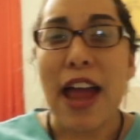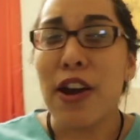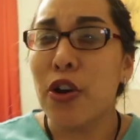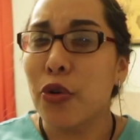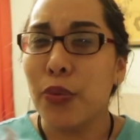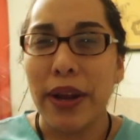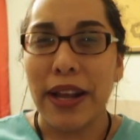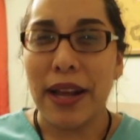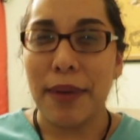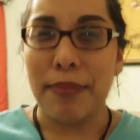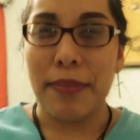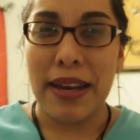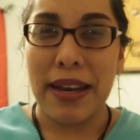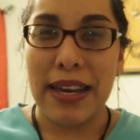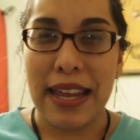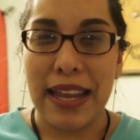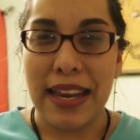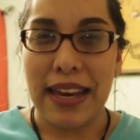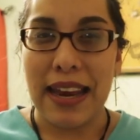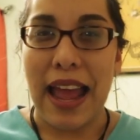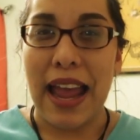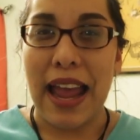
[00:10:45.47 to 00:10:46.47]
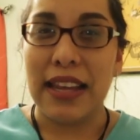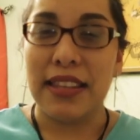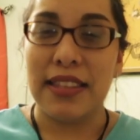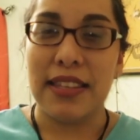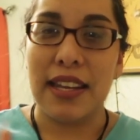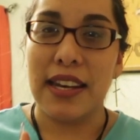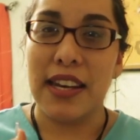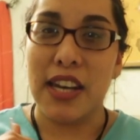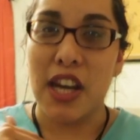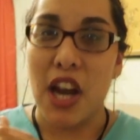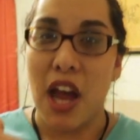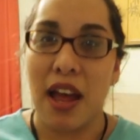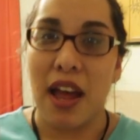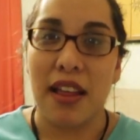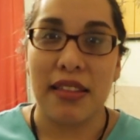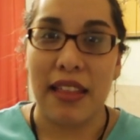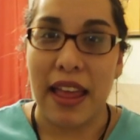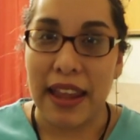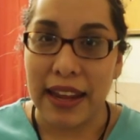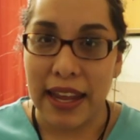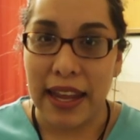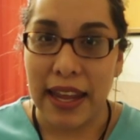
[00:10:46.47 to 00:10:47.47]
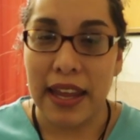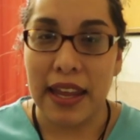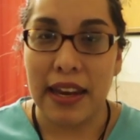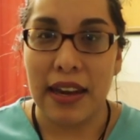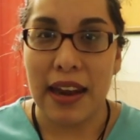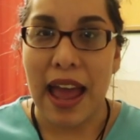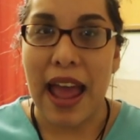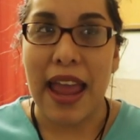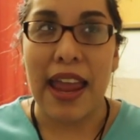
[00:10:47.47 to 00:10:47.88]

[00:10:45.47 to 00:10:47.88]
i don't recommend it i did not like it